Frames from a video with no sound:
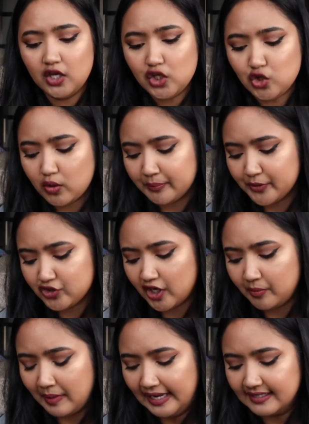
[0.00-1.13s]
cucumber
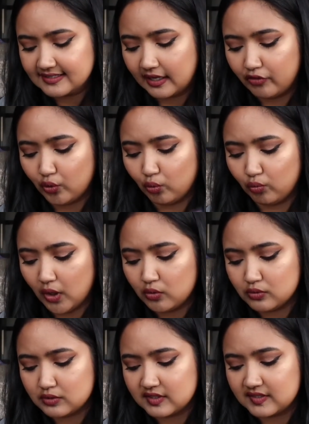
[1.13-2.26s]
gel mask and the
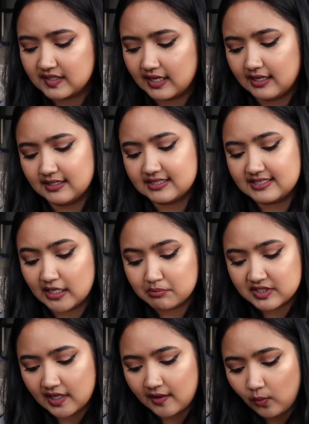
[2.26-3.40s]
rose stem
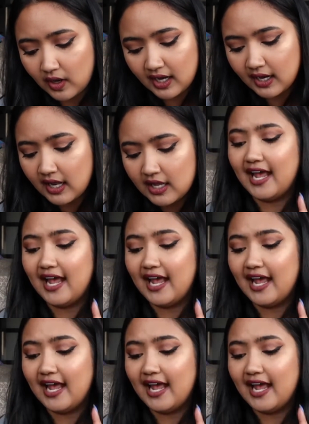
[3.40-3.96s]
cell one,